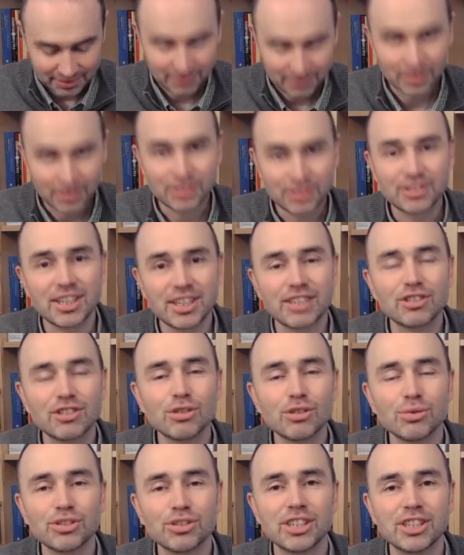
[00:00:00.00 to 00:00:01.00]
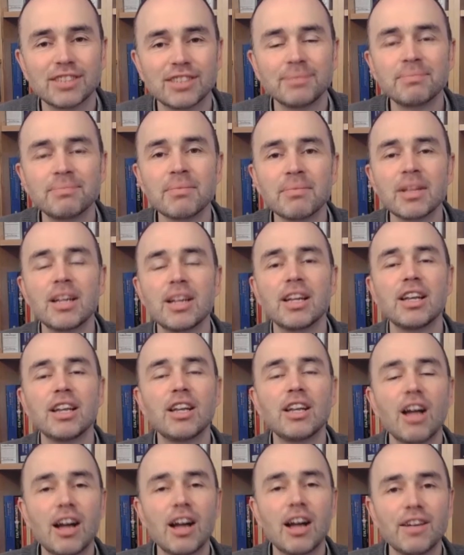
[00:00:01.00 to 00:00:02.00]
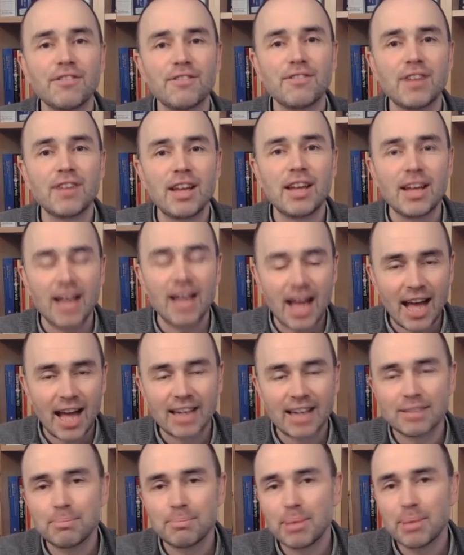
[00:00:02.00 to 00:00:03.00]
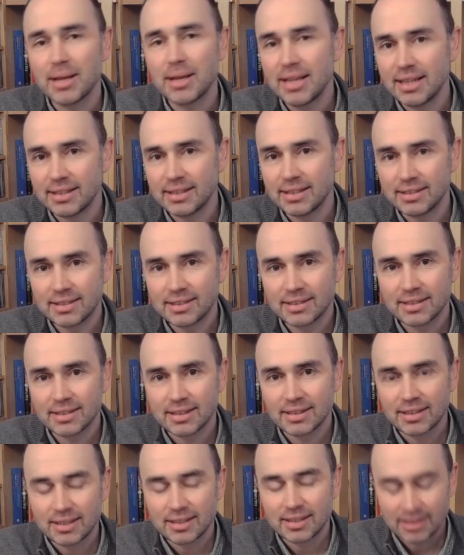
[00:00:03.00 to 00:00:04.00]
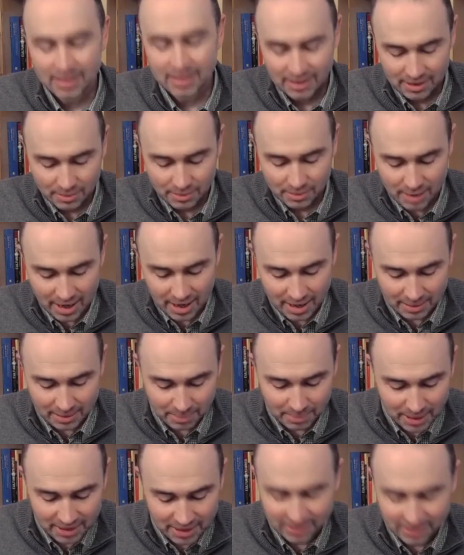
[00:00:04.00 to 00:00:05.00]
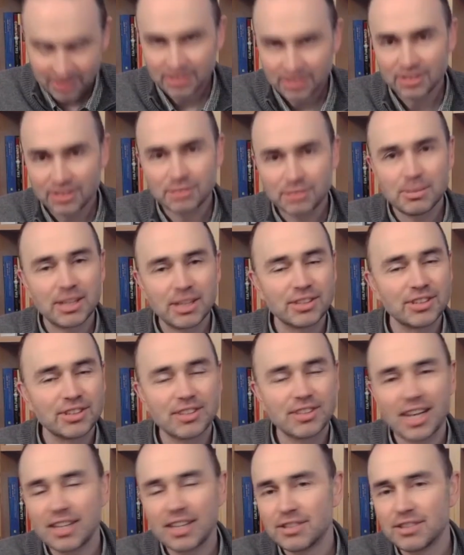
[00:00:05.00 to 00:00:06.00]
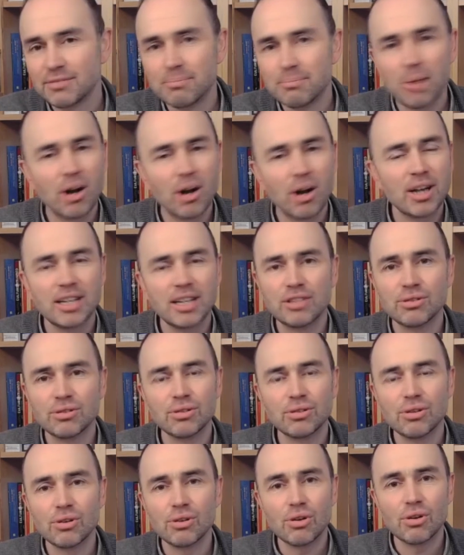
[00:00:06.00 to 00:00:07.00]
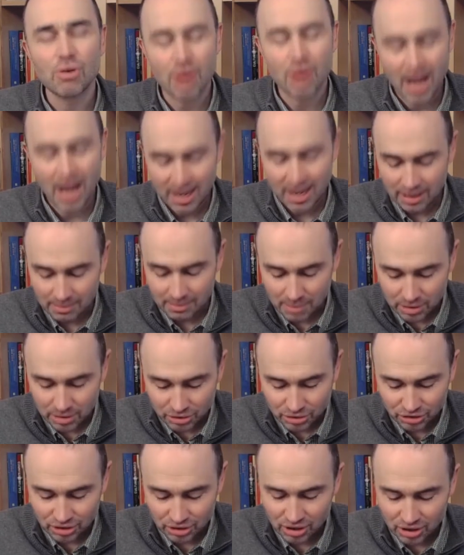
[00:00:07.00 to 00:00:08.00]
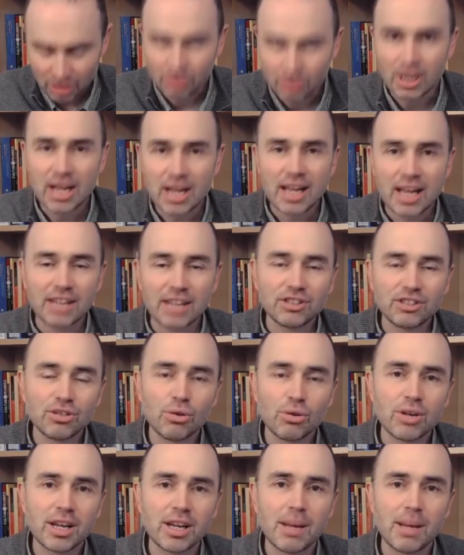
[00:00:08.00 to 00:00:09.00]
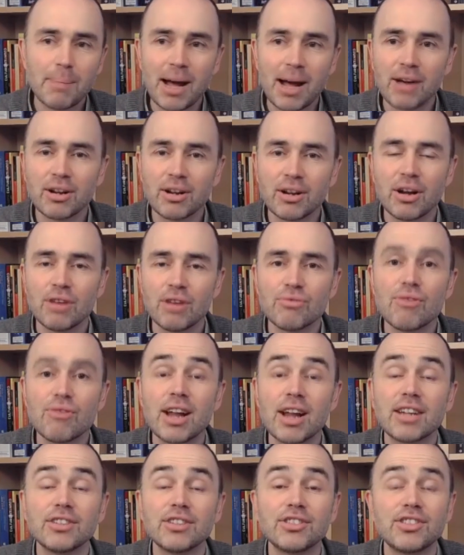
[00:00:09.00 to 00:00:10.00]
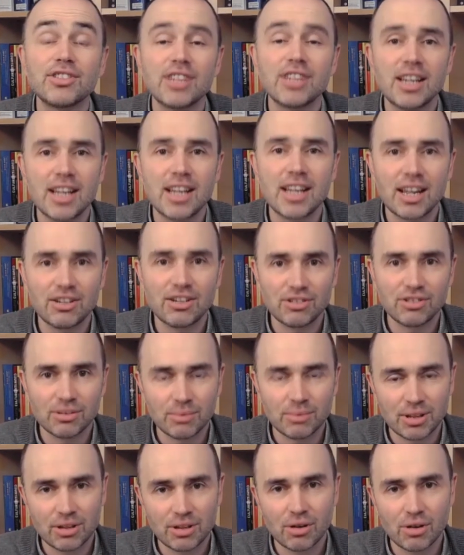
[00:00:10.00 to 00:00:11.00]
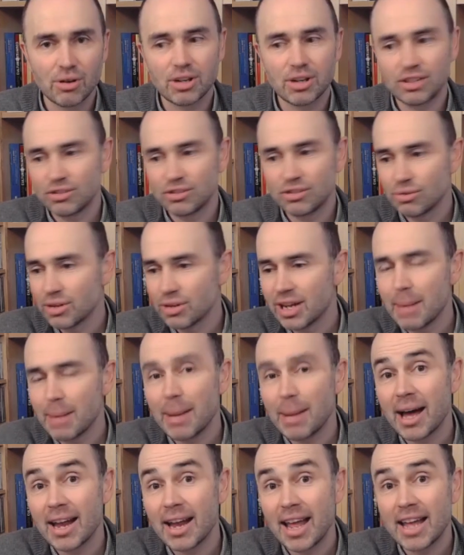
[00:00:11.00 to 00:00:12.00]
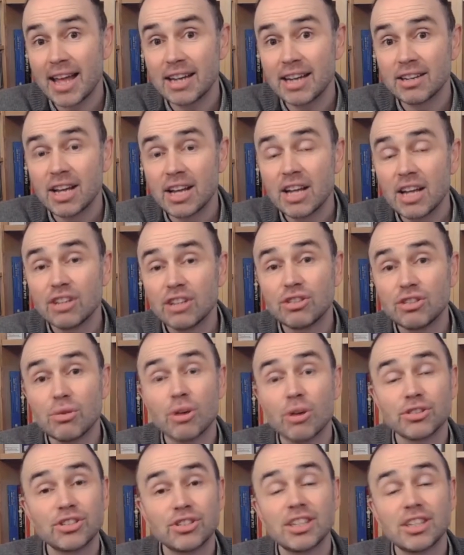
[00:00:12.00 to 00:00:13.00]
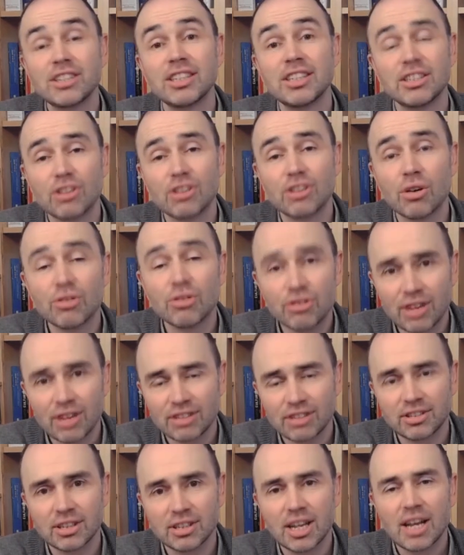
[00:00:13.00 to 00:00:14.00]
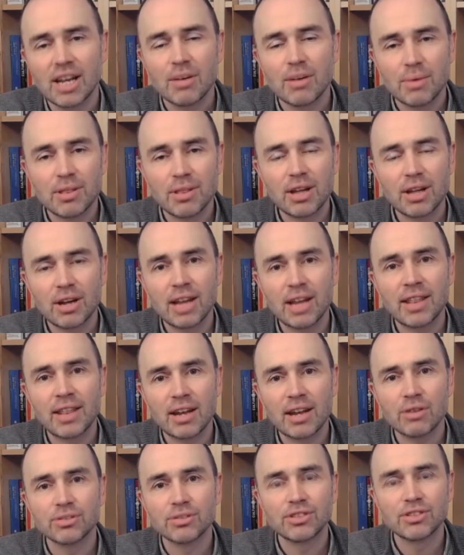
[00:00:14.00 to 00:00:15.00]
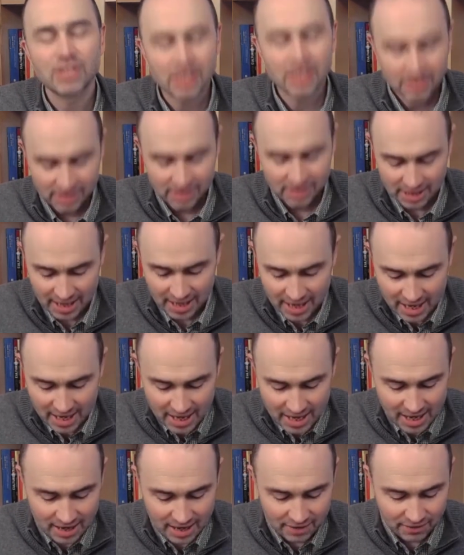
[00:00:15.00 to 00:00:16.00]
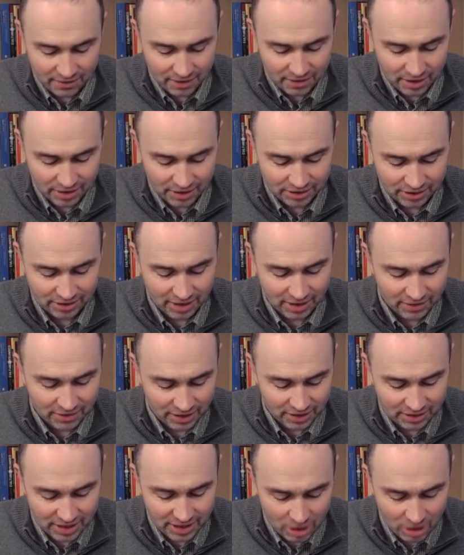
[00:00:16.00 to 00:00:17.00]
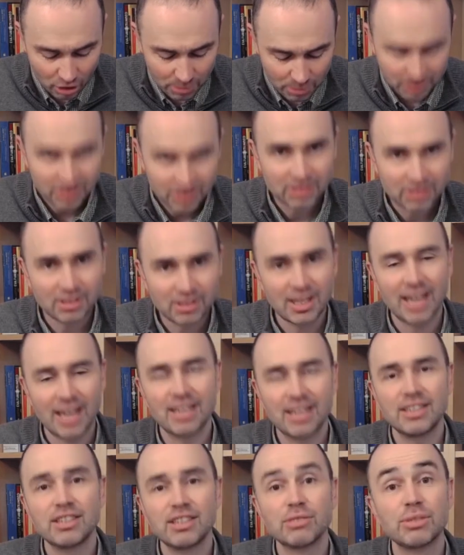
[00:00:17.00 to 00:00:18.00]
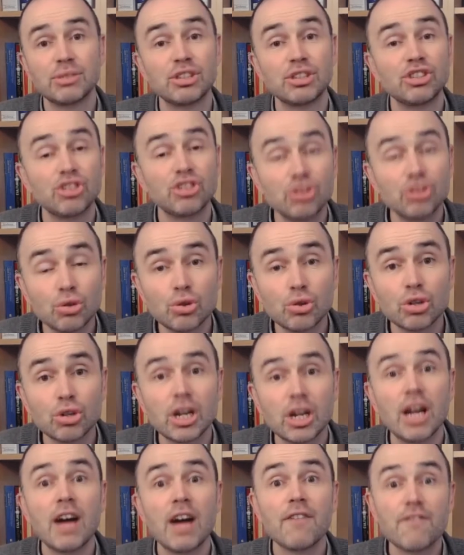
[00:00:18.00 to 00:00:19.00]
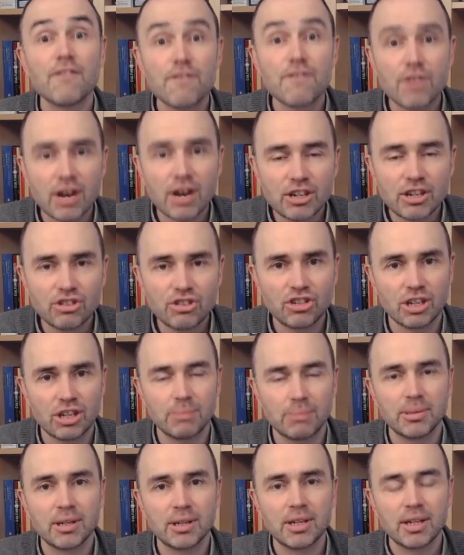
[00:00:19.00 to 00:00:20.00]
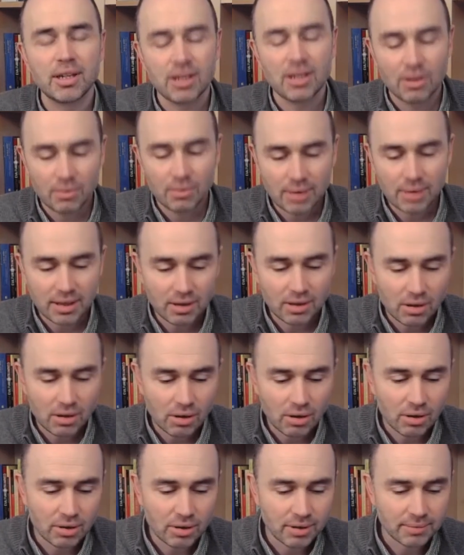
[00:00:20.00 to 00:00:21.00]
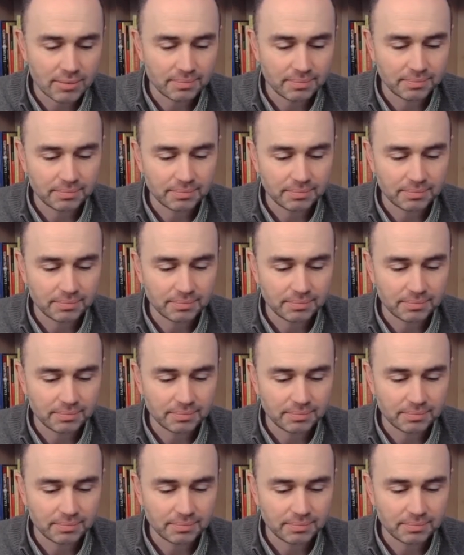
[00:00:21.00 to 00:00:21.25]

Verse 6 calls it life and peace, where peace doesn't just mean a state of mind or an emotion. No, it's talking about a reconciliation with God. It's talking about an end to hostility. It's contrasted with that hostility in verse 7. It's the opposite to that. It is a restored friendship with God.